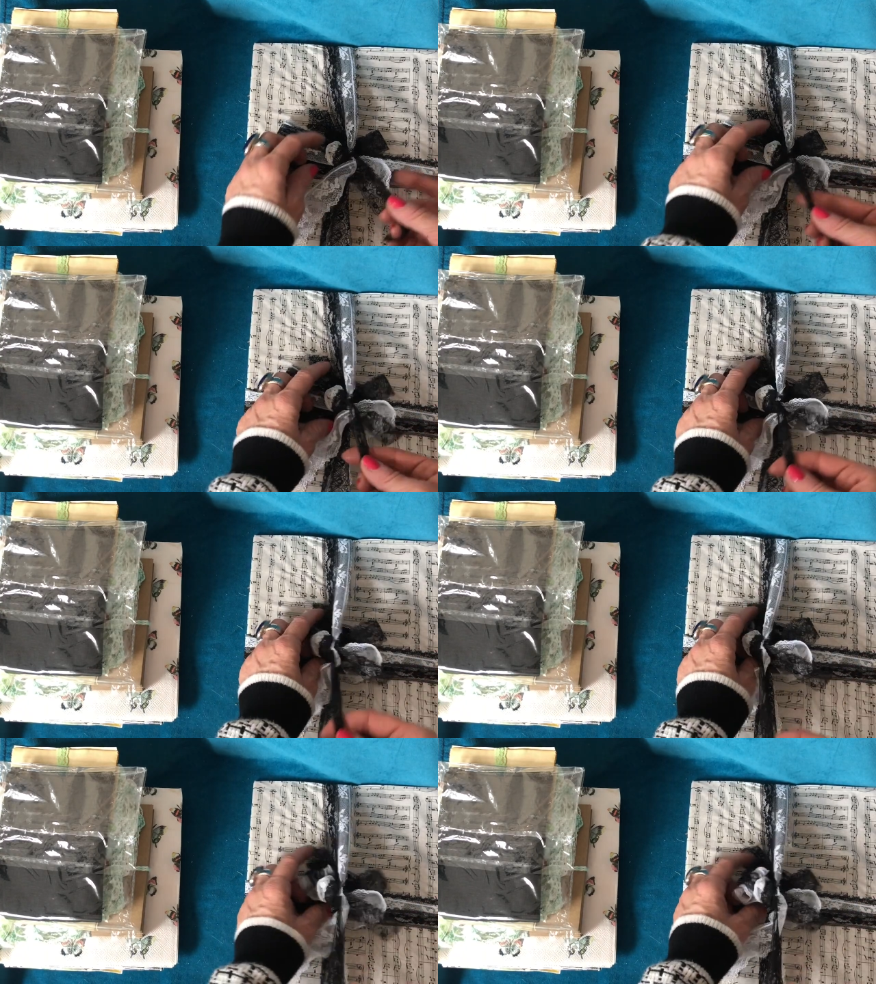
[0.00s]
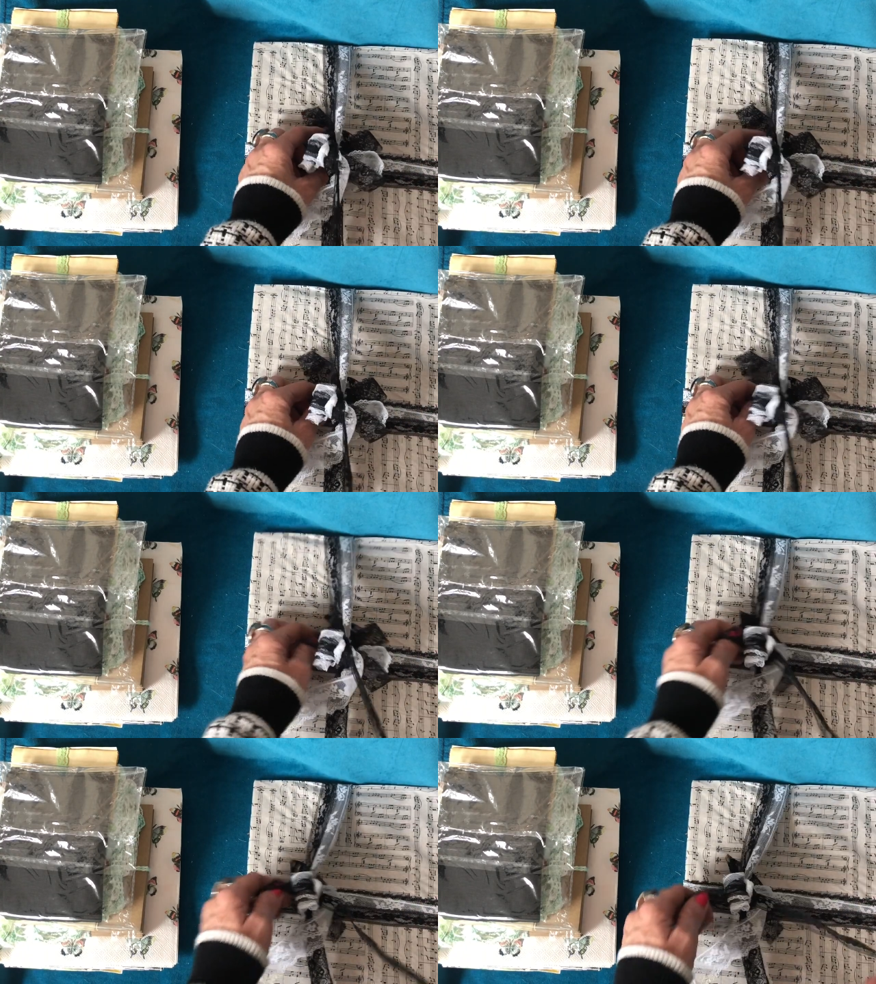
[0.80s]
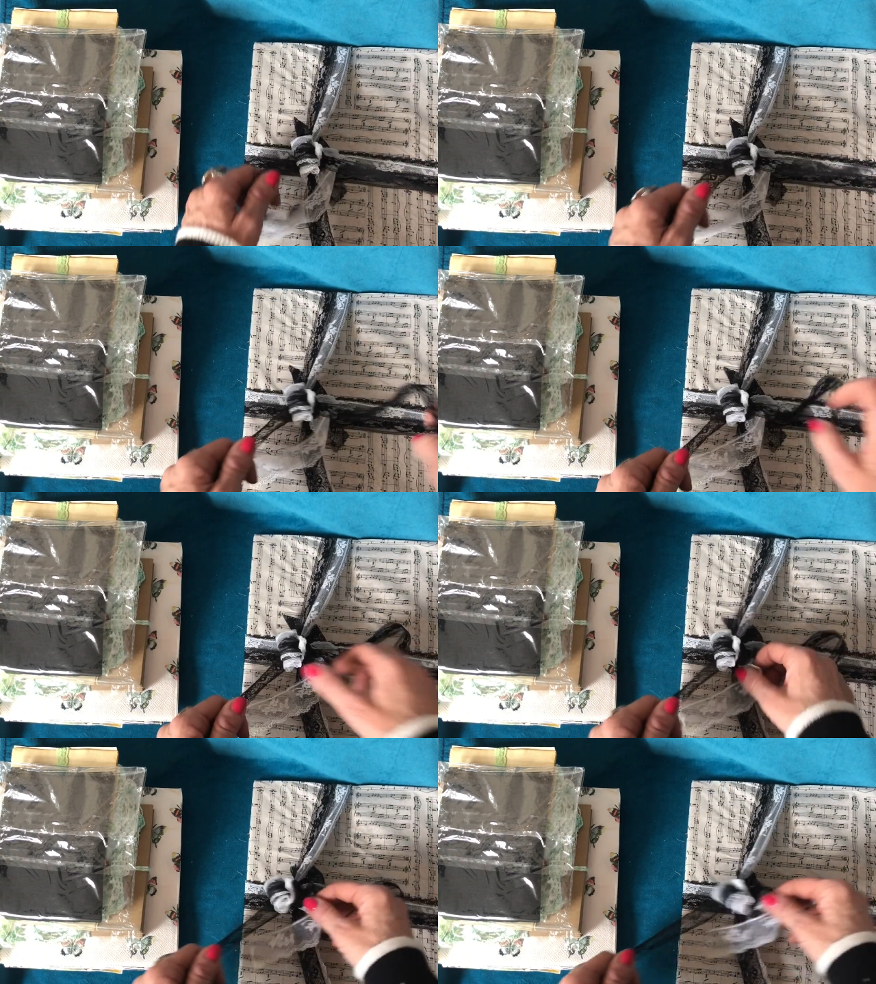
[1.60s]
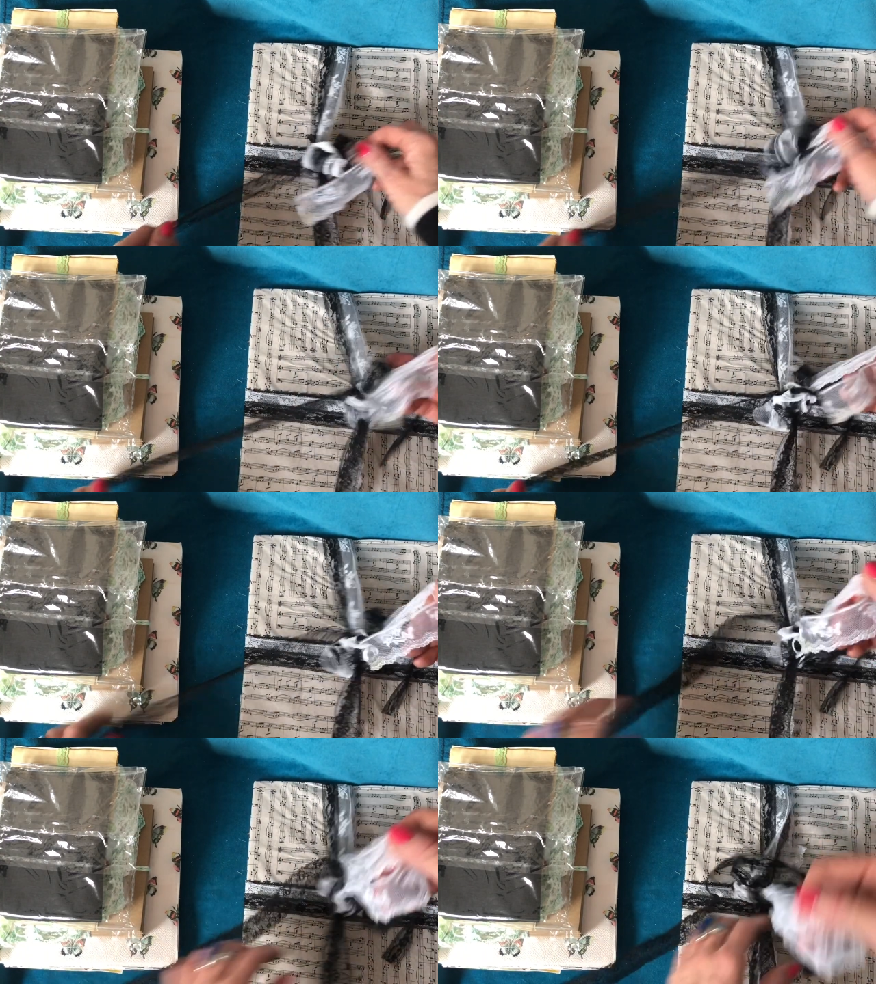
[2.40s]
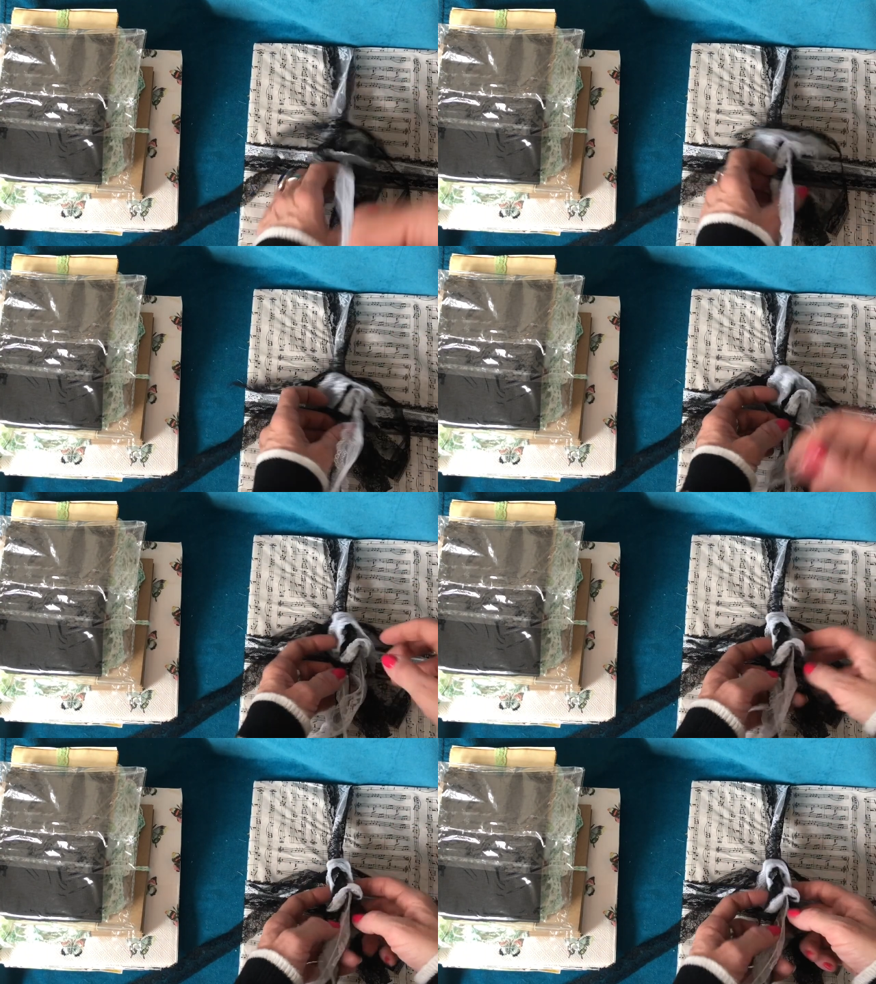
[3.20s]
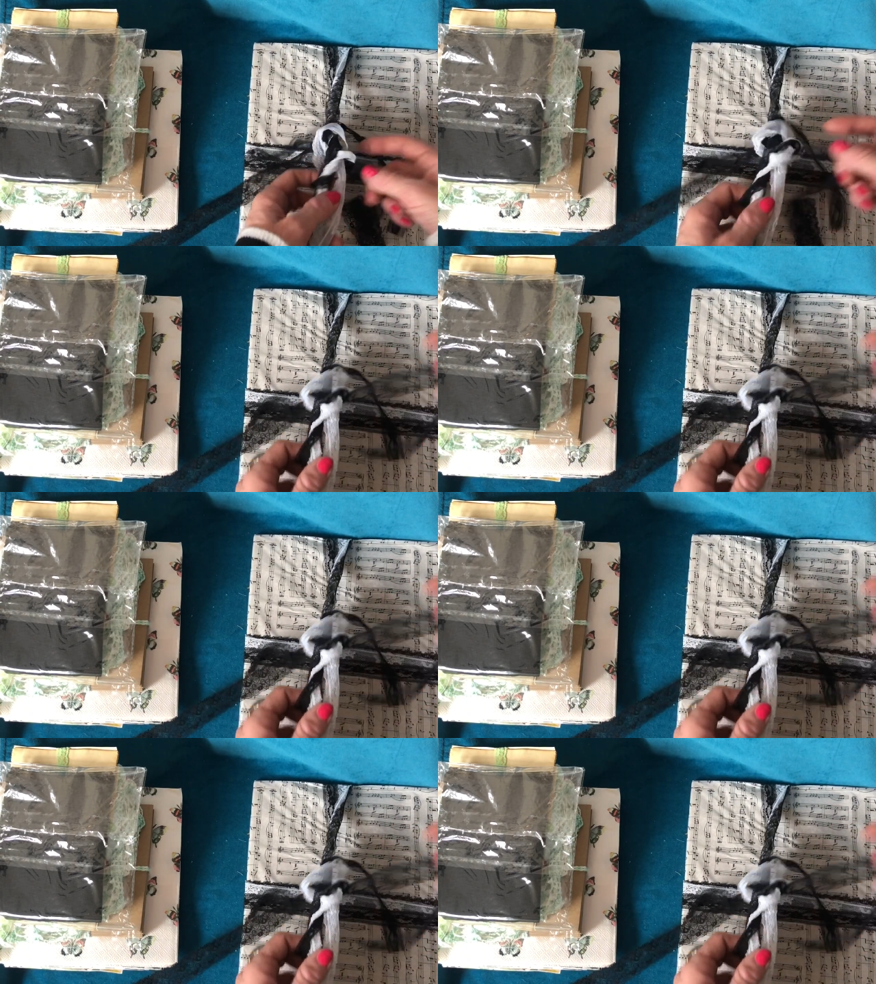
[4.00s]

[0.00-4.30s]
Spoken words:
Nobody's mouth can be seen.